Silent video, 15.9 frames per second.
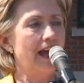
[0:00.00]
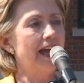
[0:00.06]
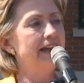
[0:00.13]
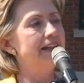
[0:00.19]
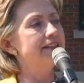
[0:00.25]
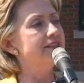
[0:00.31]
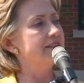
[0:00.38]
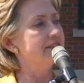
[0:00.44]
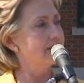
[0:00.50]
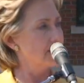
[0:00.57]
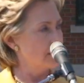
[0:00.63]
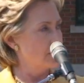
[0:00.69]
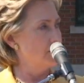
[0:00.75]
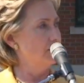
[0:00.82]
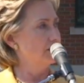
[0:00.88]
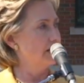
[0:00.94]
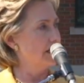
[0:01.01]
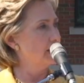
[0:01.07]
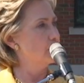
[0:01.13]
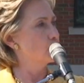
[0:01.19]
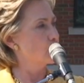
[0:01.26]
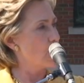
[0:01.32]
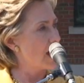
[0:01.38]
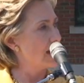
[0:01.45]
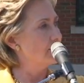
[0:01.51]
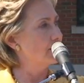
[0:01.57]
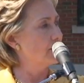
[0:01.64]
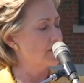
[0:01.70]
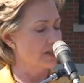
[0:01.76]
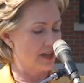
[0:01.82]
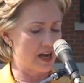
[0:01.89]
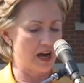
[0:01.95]
and it still can drive
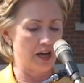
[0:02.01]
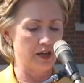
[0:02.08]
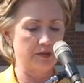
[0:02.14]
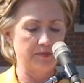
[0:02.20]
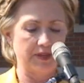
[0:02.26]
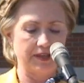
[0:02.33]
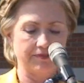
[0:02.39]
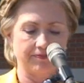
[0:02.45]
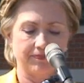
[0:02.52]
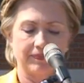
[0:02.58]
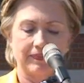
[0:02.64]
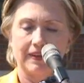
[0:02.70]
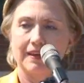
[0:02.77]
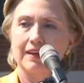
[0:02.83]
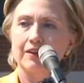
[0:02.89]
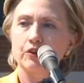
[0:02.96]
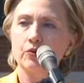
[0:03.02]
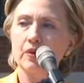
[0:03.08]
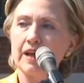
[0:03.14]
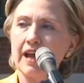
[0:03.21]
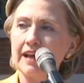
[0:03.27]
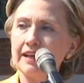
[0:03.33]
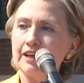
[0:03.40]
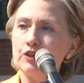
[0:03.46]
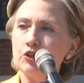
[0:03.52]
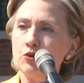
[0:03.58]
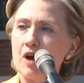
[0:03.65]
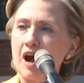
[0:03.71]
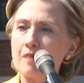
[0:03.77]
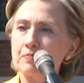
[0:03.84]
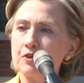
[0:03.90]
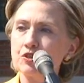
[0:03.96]
our economy creating
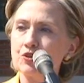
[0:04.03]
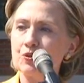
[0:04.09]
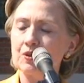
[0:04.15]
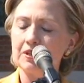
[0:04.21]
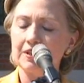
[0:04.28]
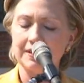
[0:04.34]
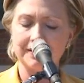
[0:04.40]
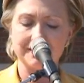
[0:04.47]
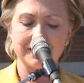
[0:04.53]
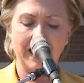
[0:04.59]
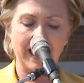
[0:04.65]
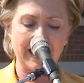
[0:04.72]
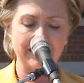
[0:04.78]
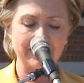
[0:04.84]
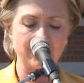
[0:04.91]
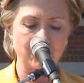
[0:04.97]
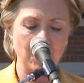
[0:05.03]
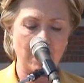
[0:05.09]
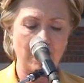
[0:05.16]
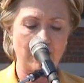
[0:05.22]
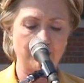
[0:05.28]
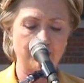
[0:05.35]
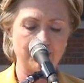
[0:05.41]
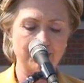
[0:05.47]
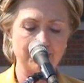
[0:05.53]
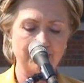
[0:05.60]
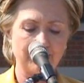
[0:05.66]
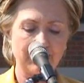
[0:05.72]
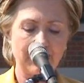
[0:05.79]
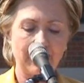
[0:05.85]
new opportunities and jobs.